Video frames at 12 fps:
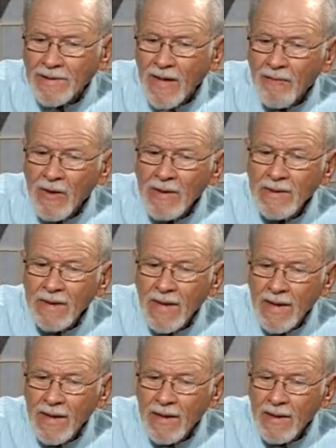
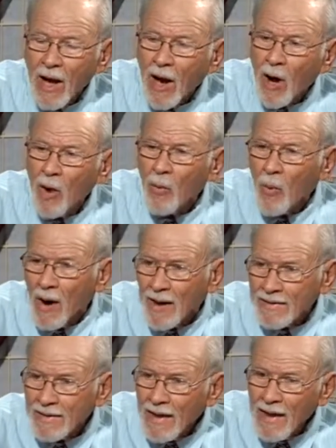
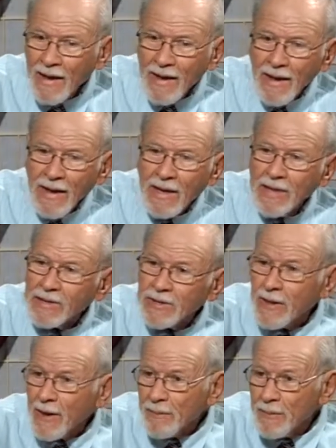1701
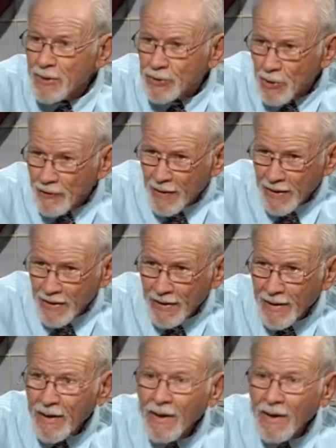East Missouri.